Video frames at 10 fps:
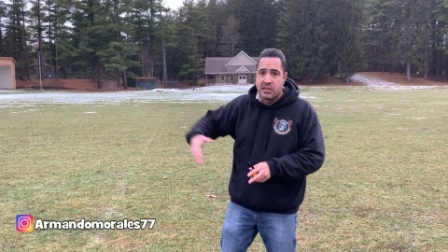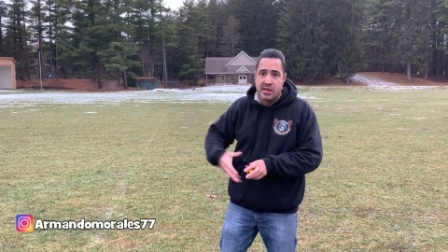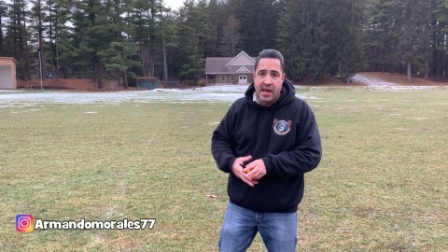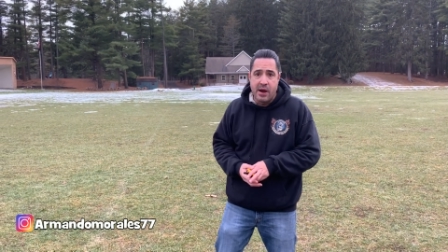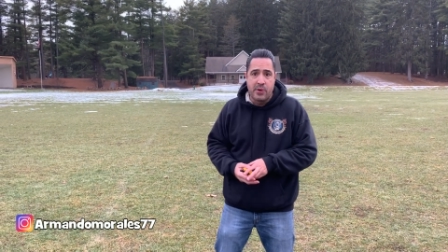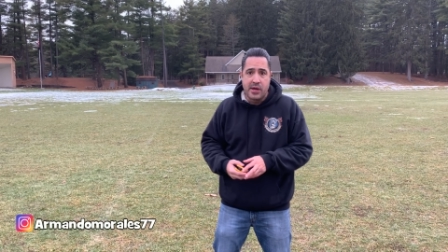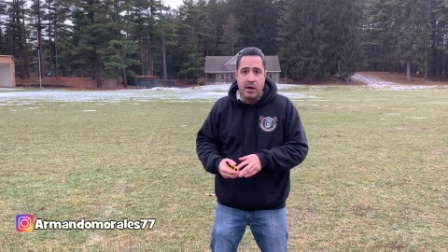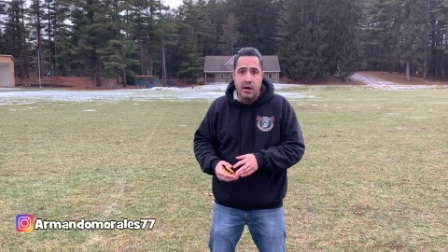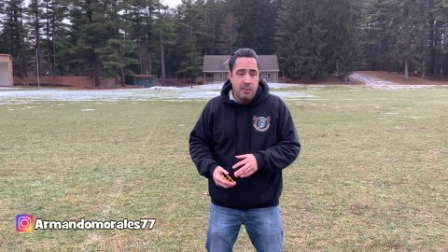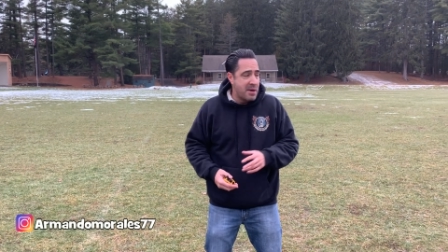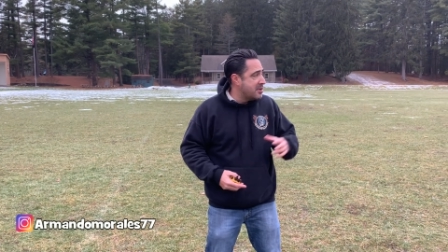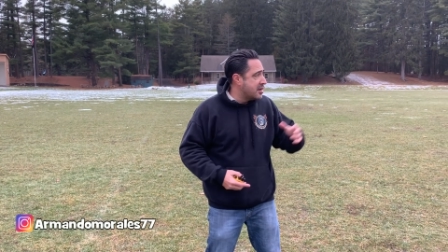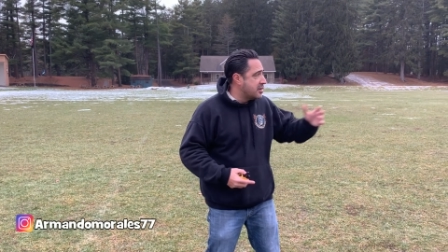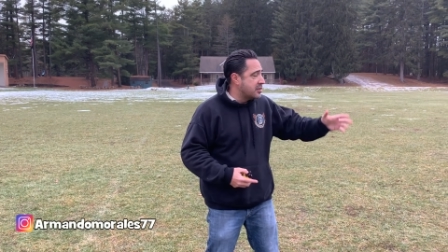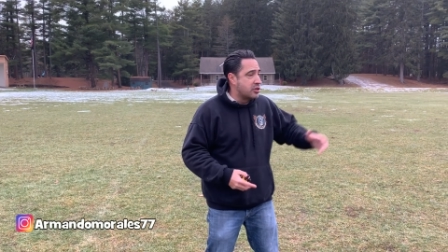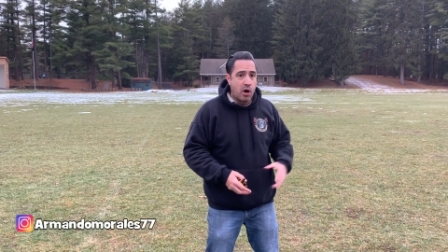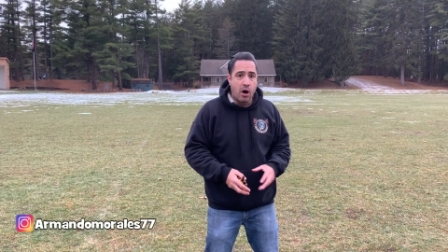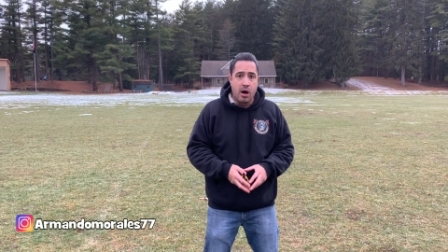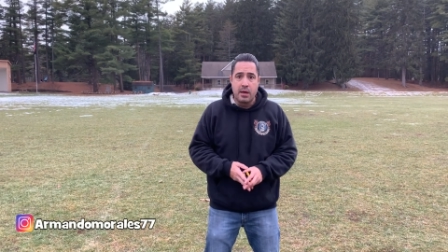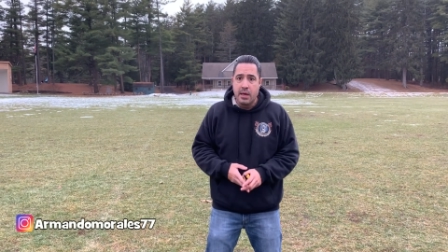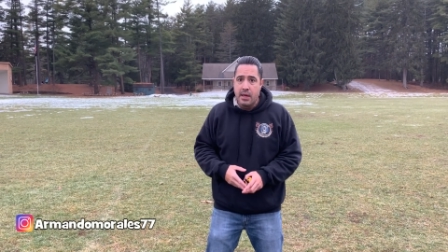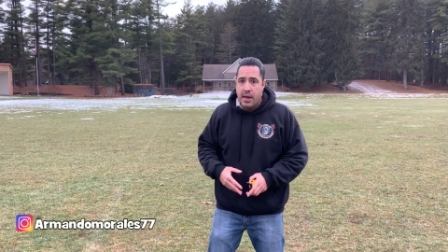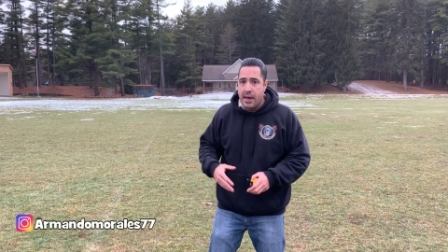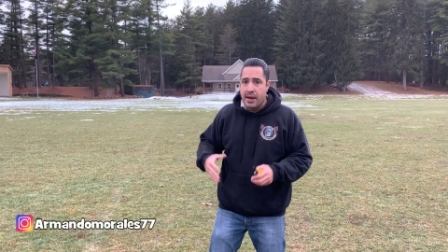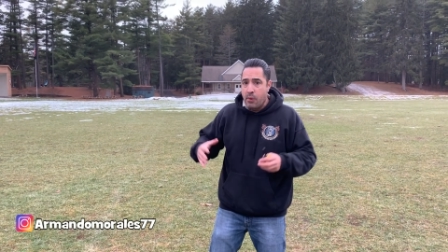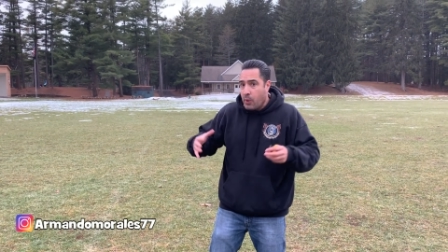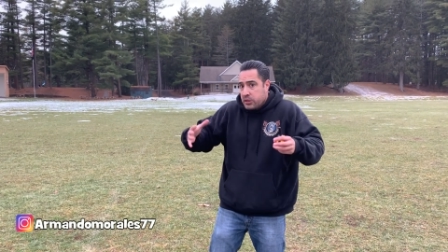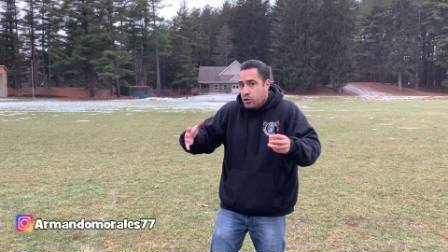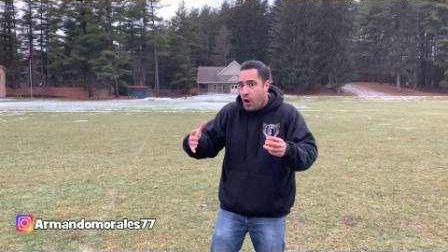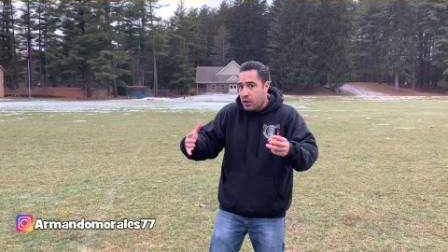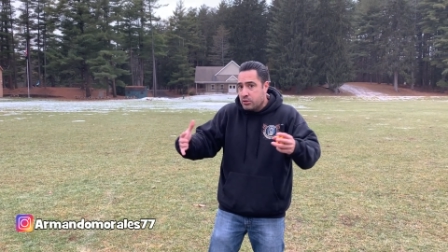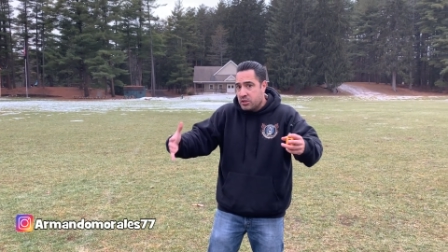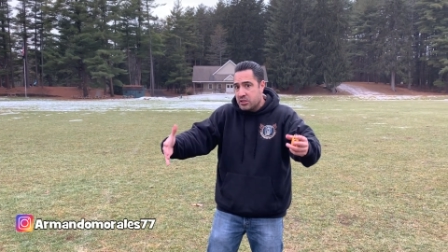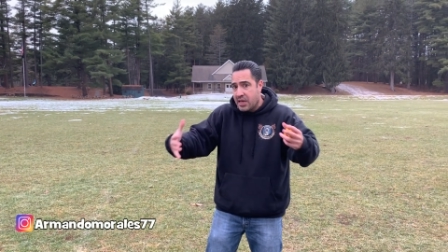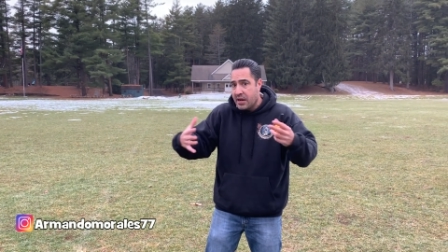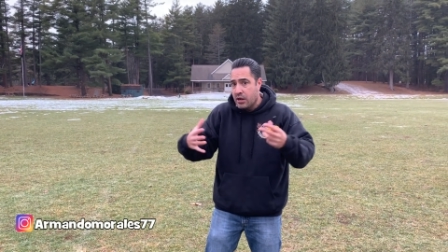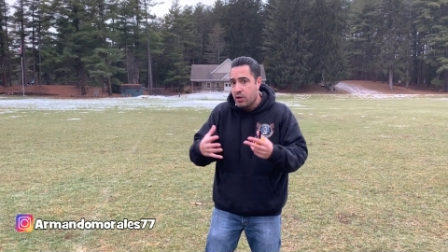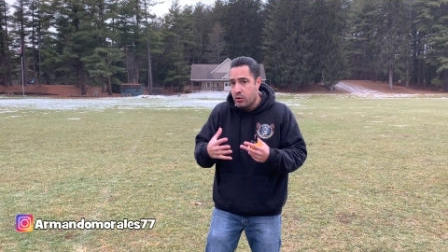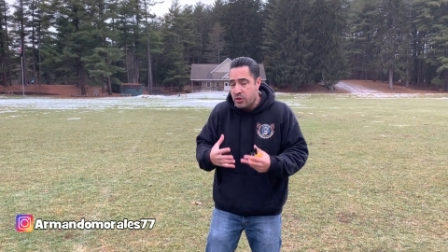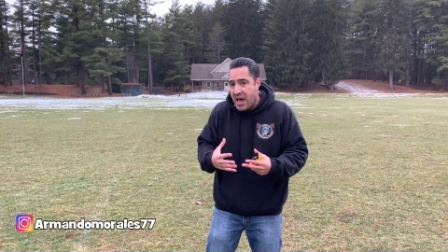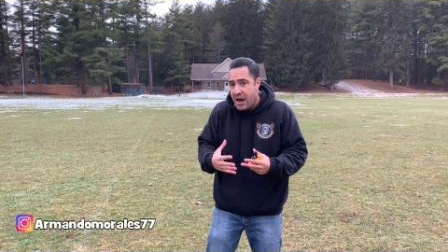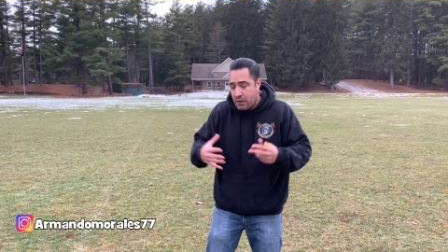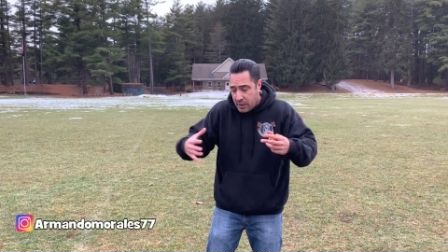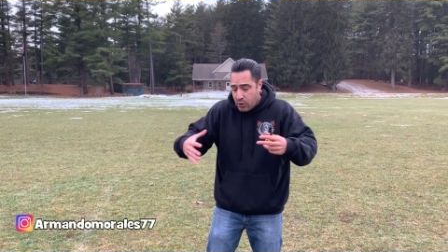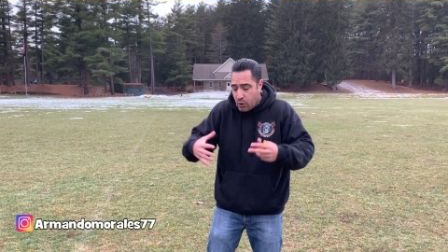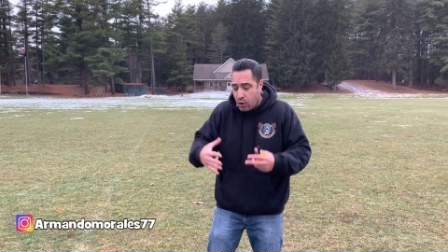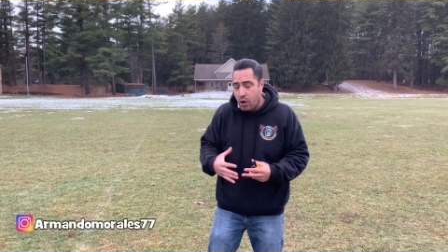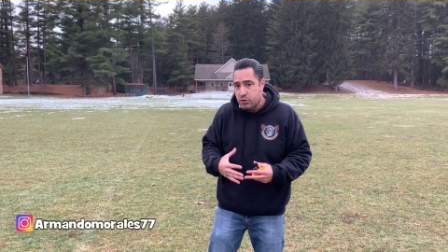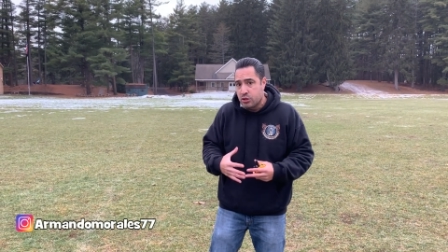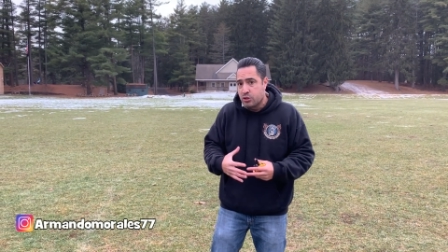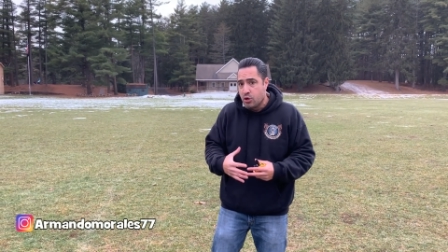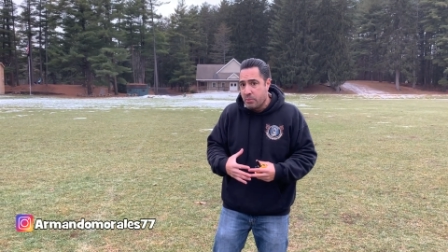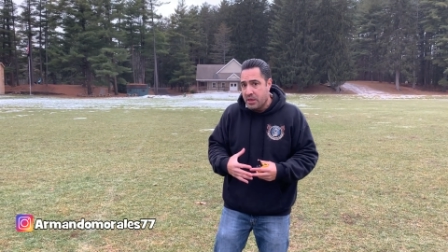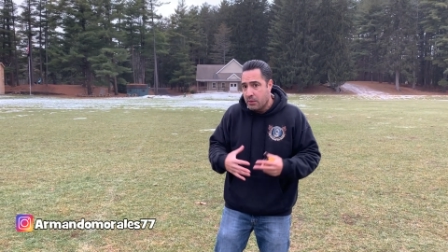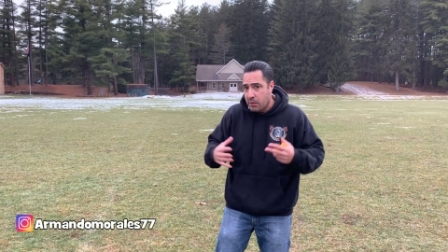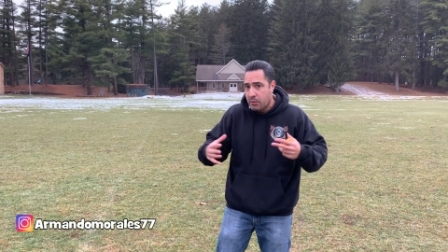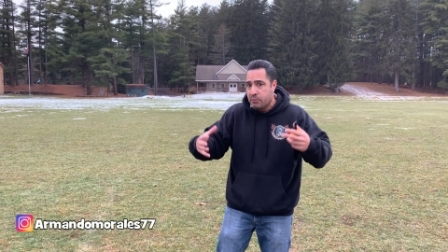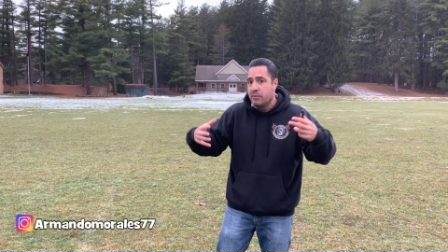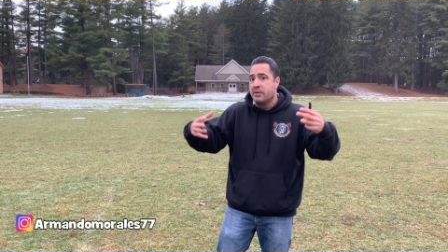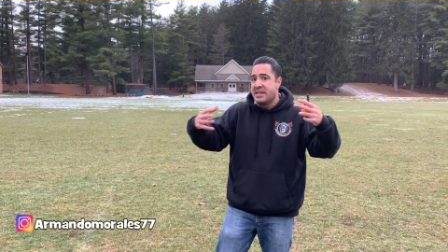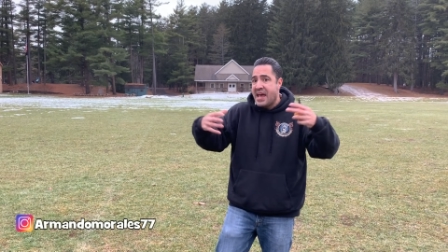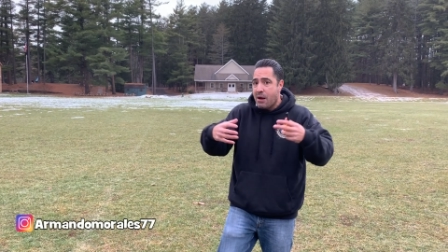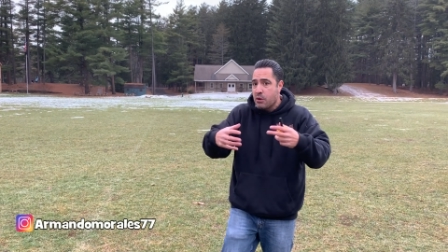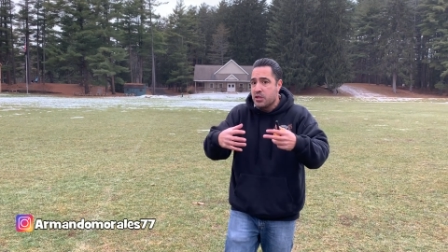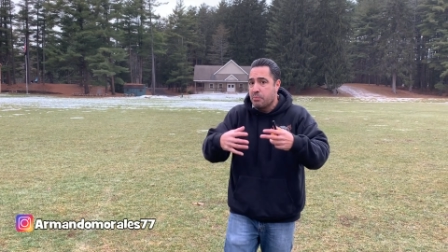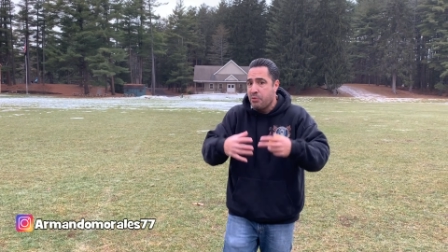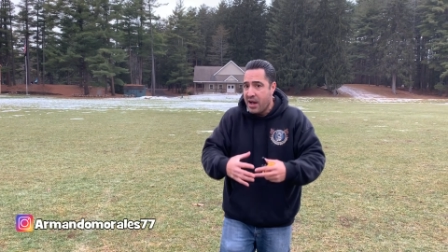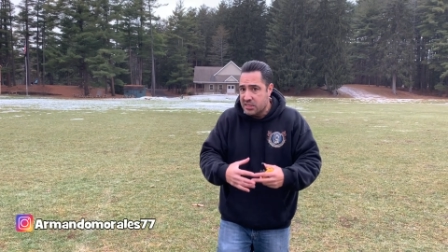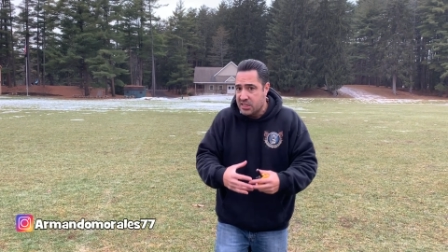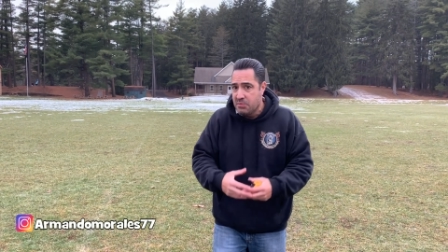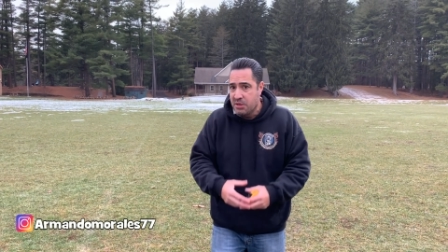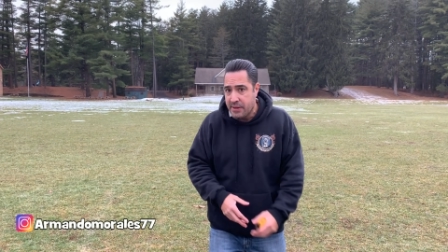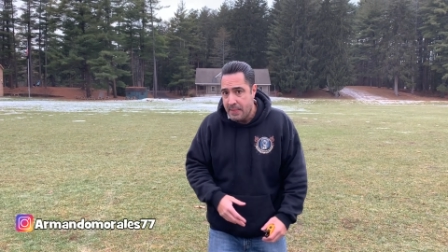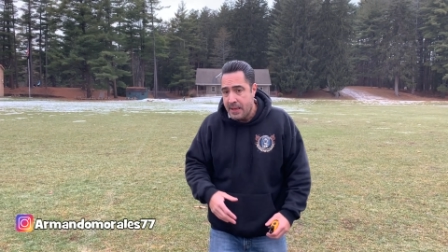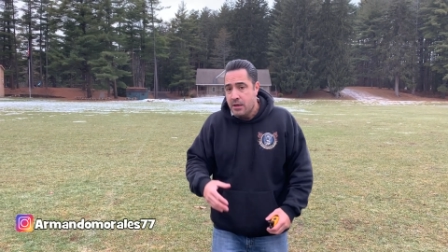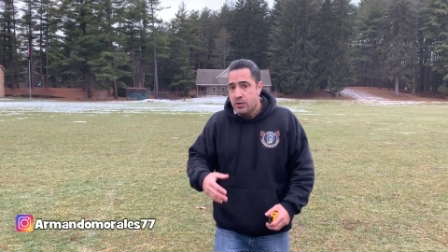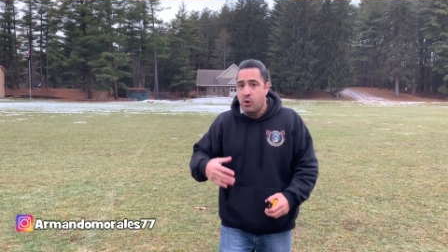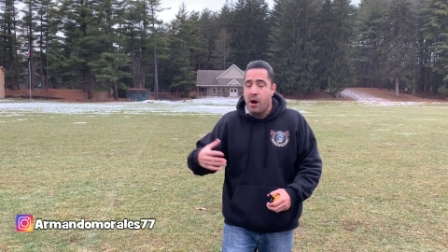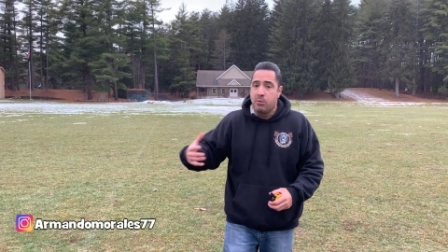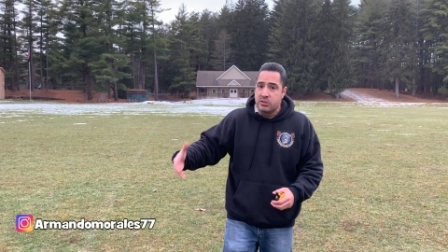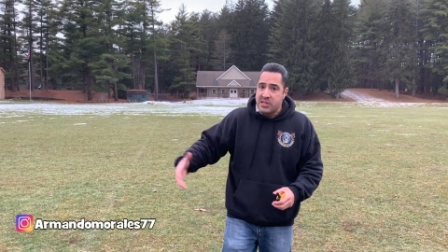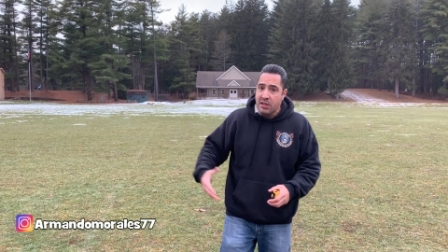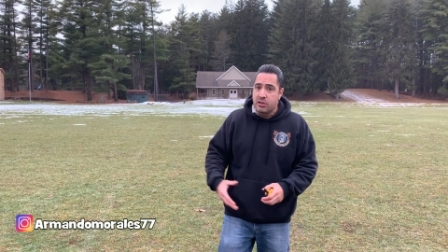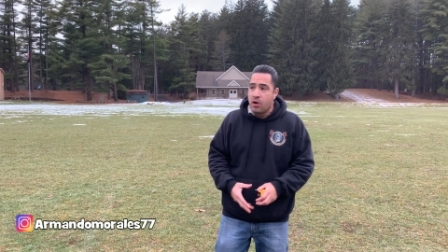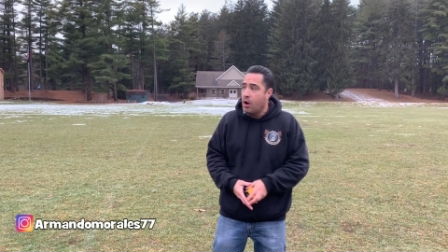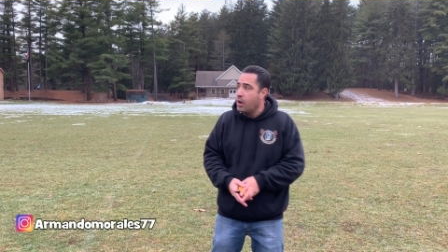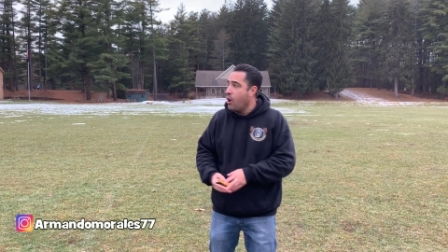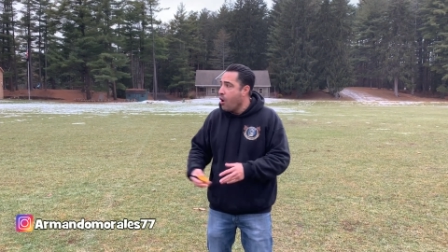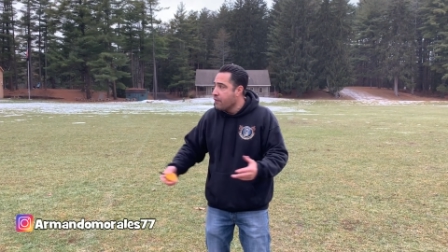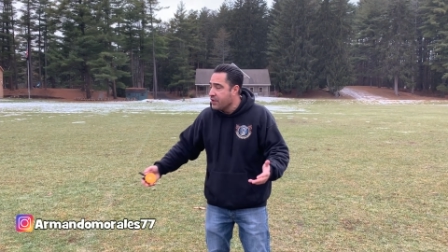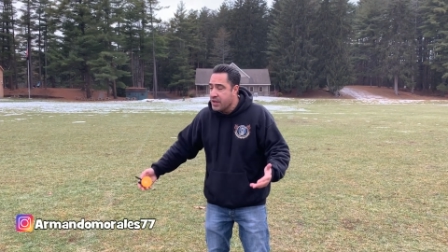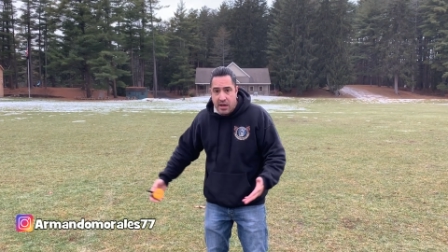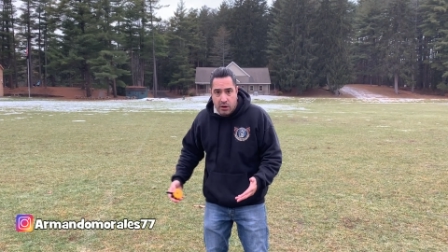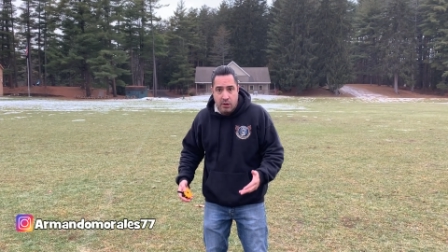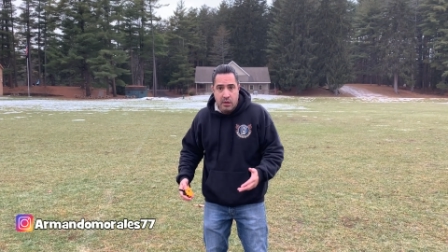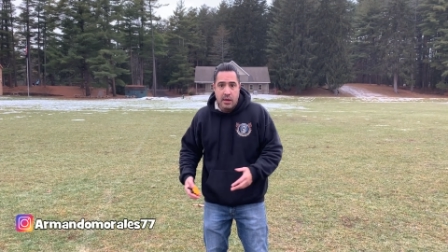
the area, maybe another dog, and I want the dog to just get a little closer to me, narrow the proximity. So I will tell the dog over here,